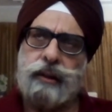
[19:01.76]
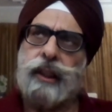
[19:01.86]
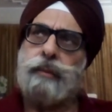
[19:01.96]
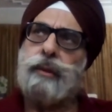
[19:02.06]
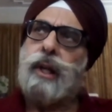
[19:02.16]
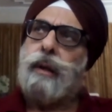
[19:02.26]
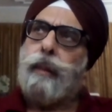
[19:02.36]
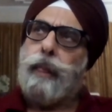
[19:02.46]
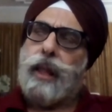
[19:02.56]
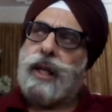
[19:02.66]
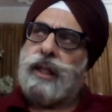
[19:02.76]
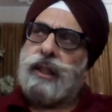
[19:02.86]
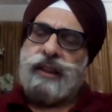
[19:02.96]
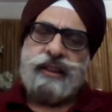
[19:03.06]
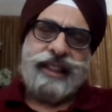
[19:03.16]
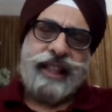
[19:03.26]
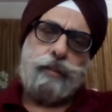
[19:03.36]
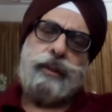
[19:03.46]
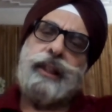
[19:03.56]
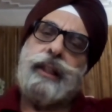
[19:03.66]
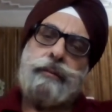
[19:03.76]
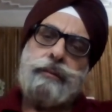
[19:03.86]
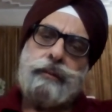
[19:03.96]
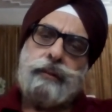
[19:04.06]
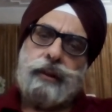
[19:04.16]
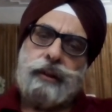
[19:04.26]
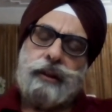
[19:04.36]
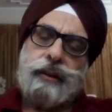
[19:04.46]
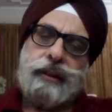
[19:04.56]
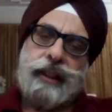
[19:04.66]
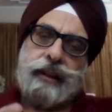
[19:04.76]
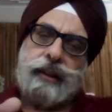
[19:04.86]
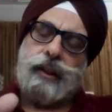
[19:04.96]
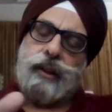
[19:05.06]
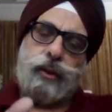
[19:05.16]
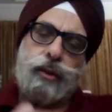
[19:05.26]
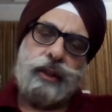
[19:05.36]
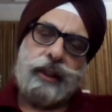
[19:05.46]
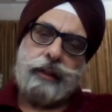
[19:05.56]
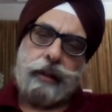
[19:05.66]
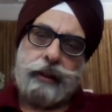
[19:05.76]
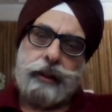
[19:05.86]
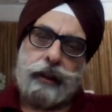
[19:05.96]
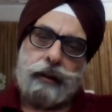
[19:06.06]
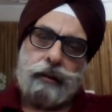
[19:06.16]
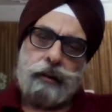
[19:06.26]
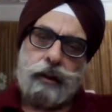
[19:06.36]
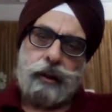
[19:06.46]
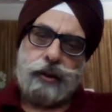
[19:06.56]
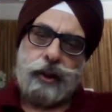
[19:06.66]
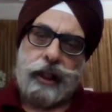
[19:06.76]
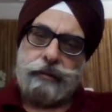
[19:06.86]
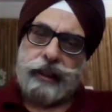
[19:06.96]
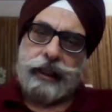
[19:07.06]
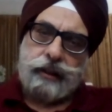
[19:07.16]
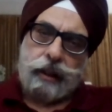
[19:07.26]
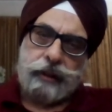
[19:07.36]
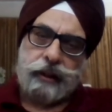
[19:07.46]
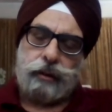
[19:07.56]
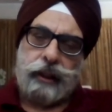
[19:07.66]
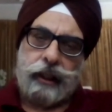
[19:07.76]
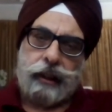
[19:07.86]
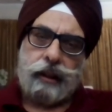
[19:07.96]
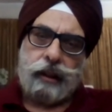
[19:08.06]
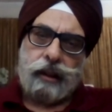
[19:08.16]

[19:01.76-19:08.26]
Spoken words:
time. They believe that Guru gives everything. So if they get something today,